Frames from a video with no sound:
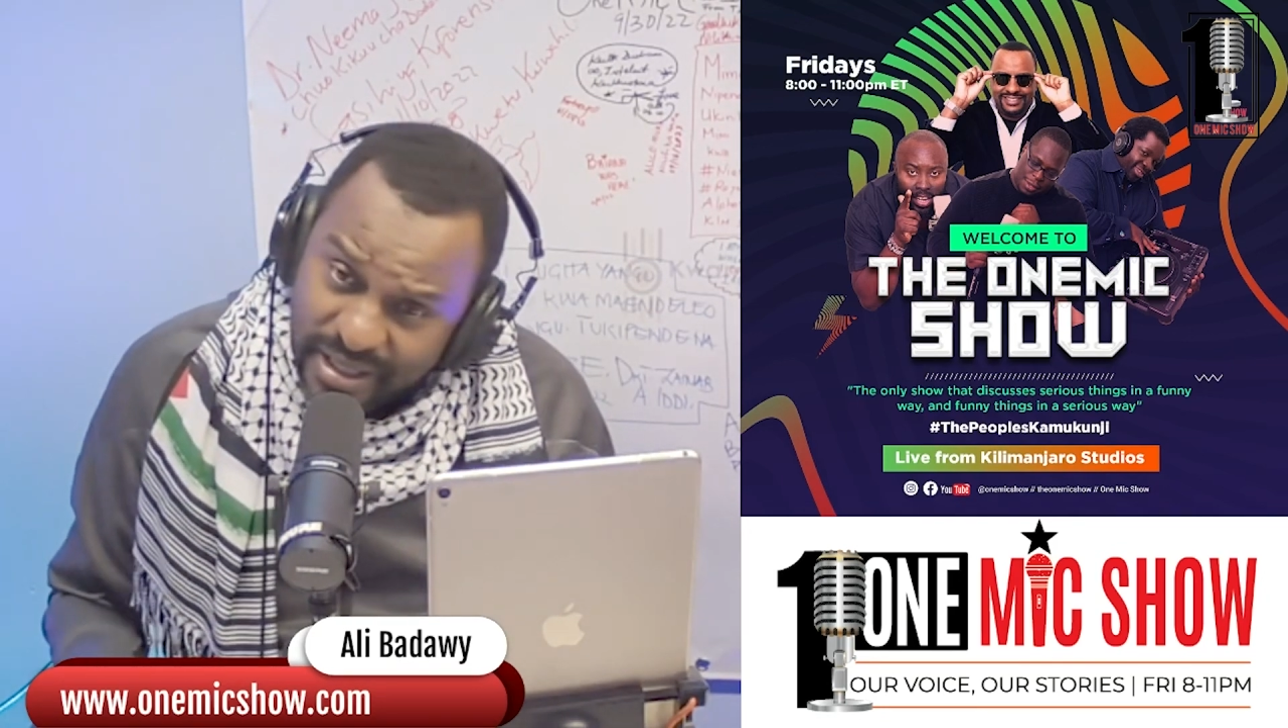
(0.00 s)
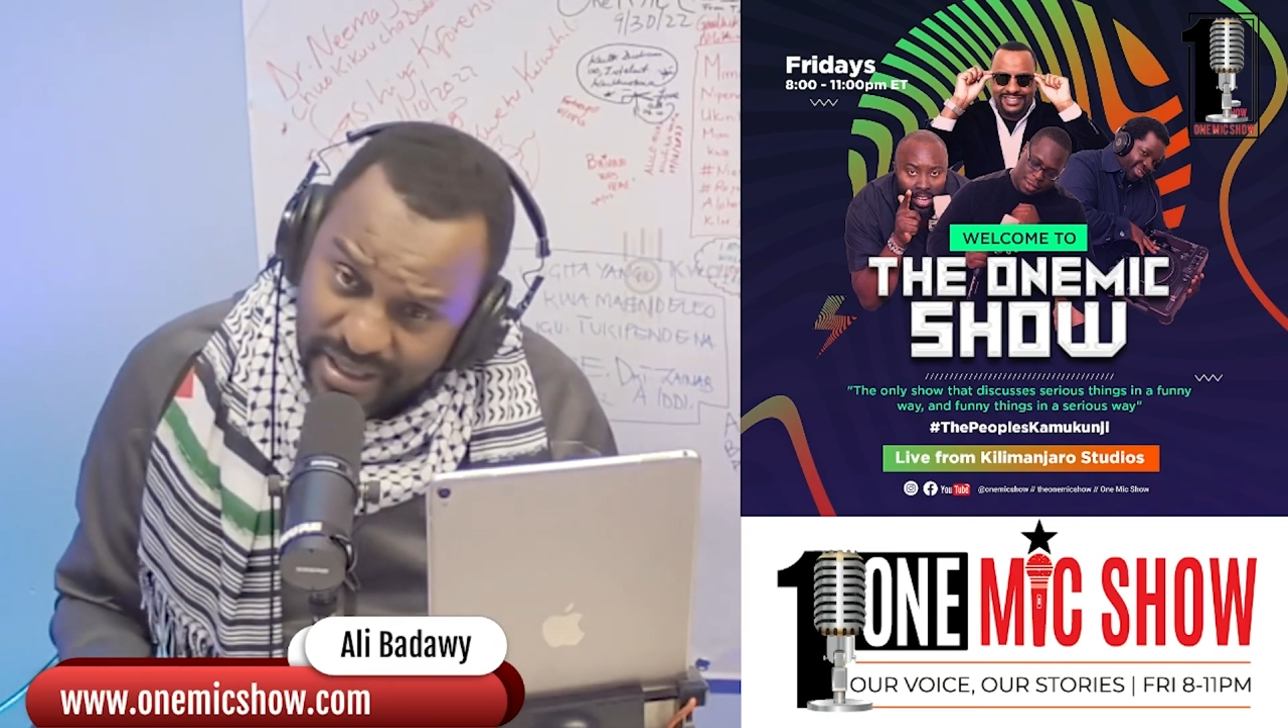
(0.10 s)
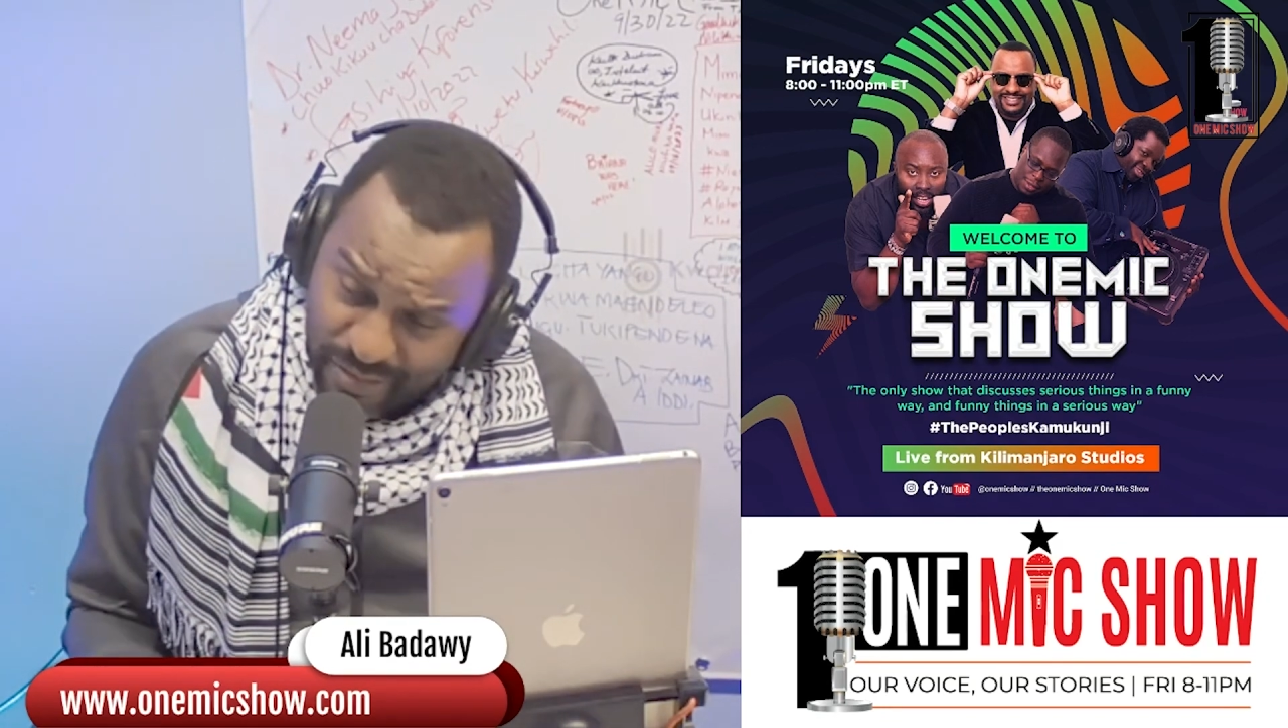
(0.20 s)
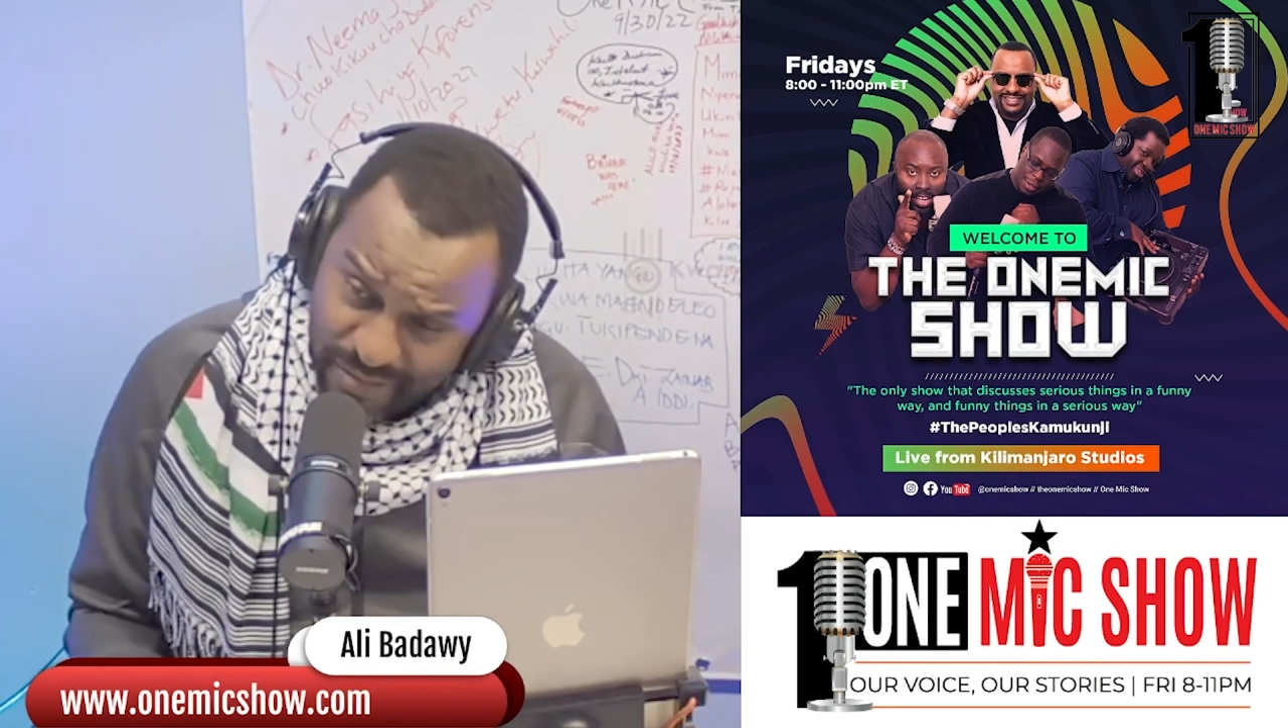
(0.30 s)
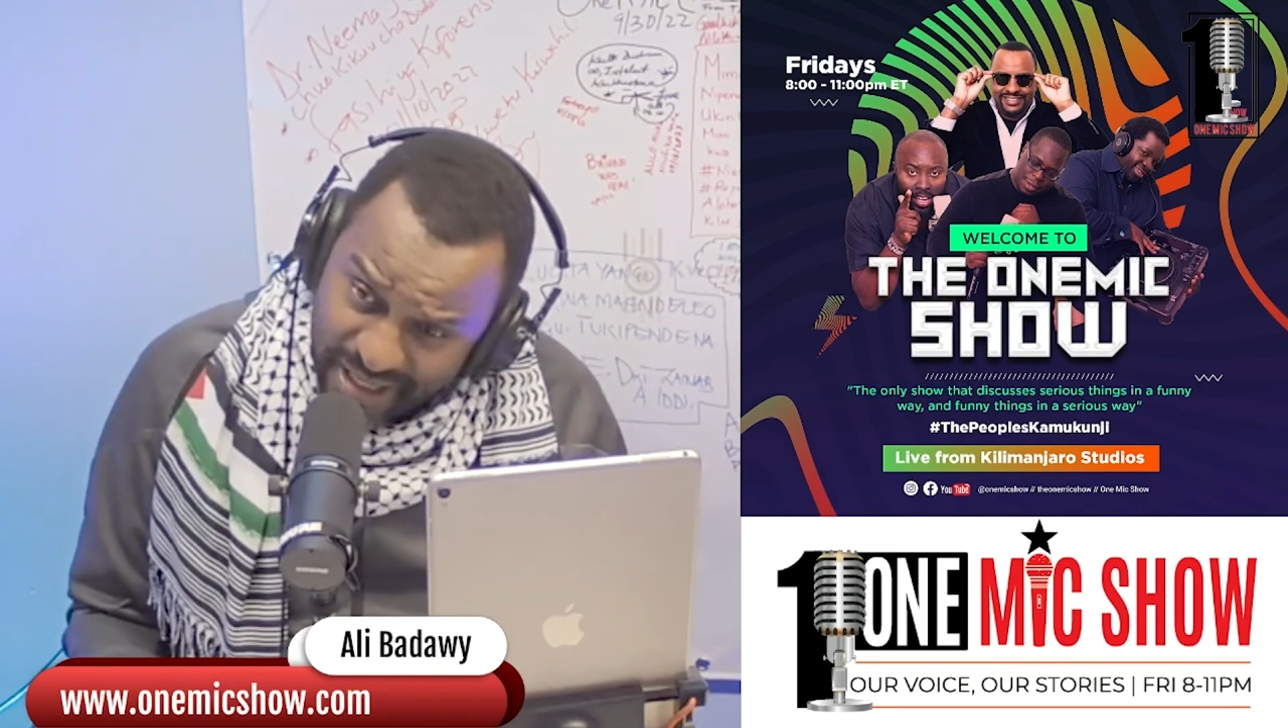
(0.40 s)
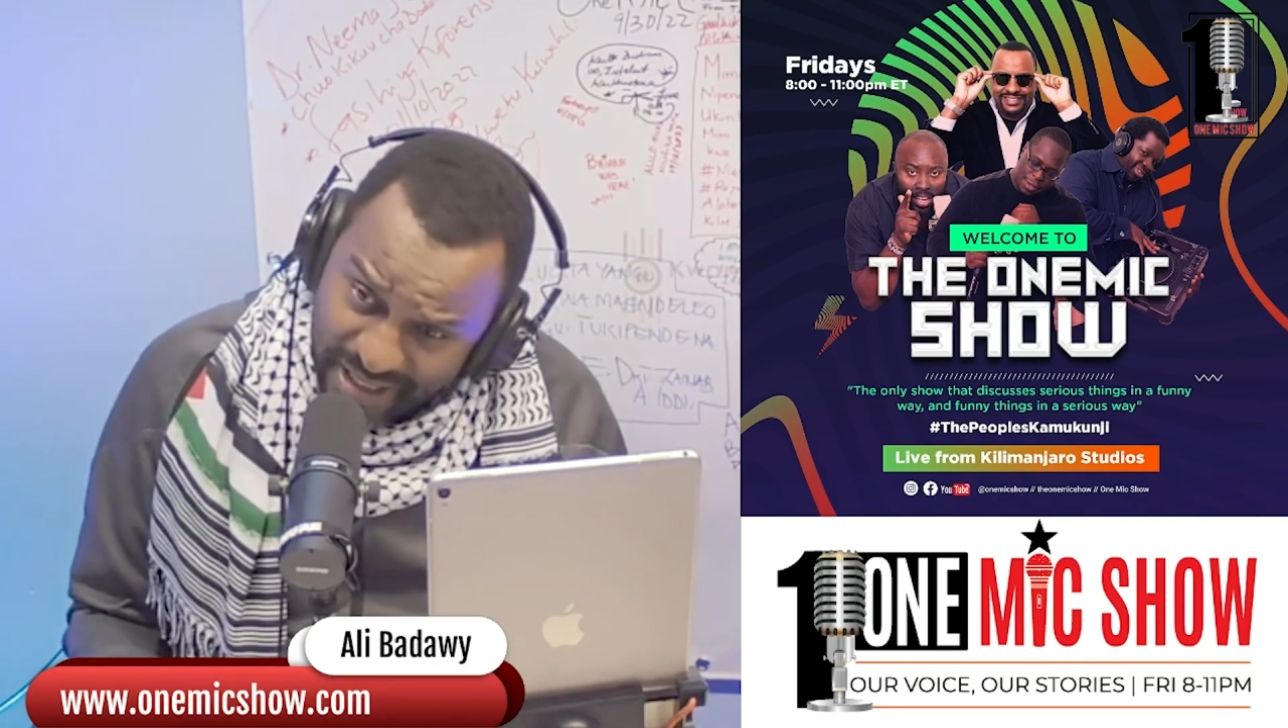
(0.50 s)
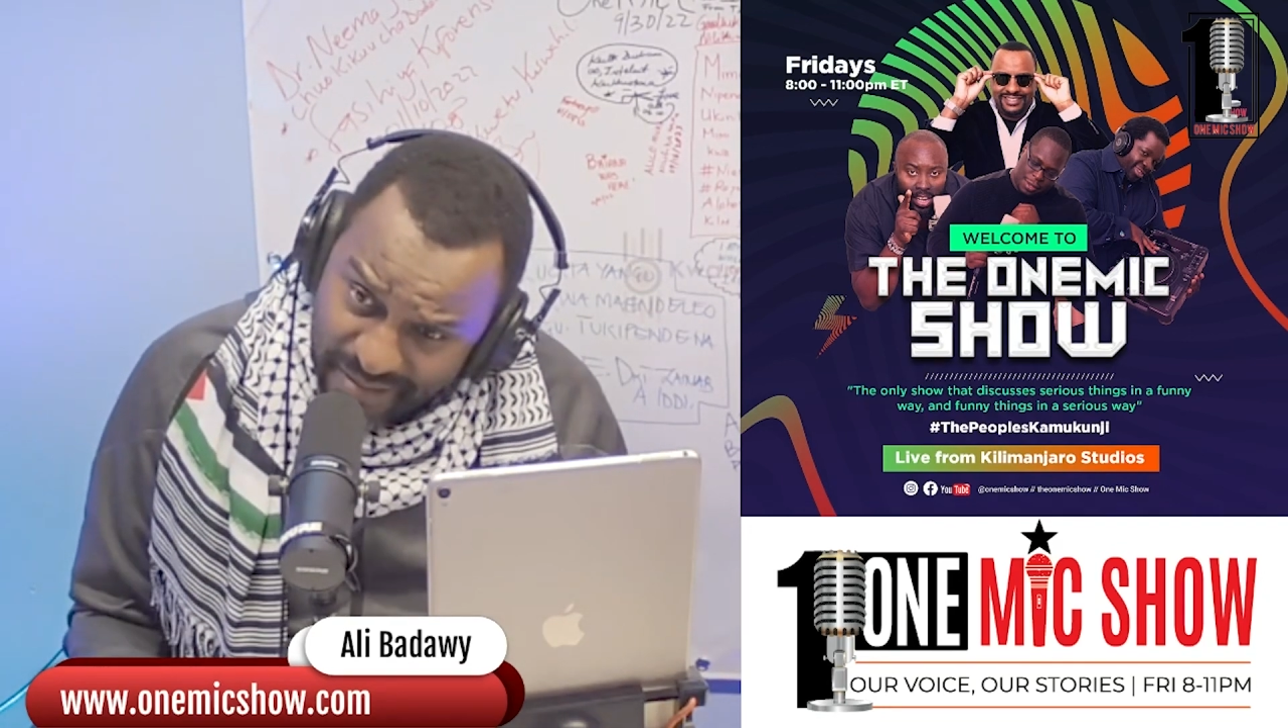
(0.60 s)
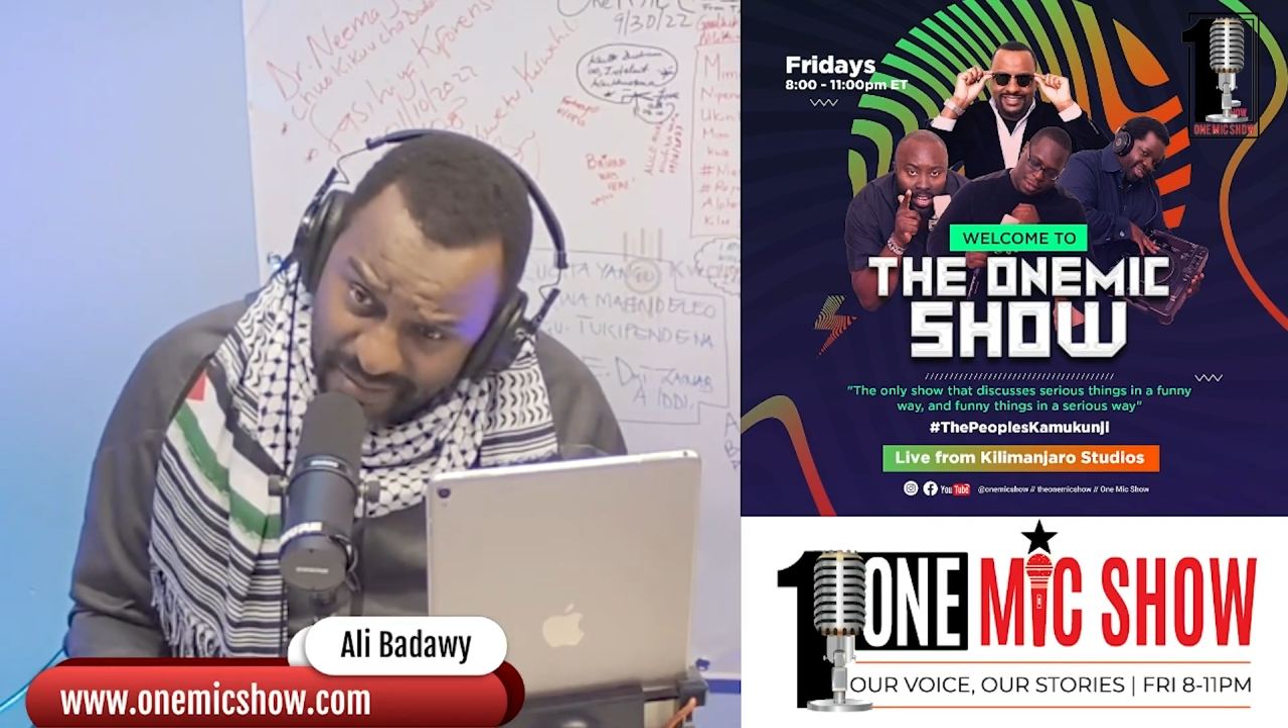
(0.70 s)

Somalis in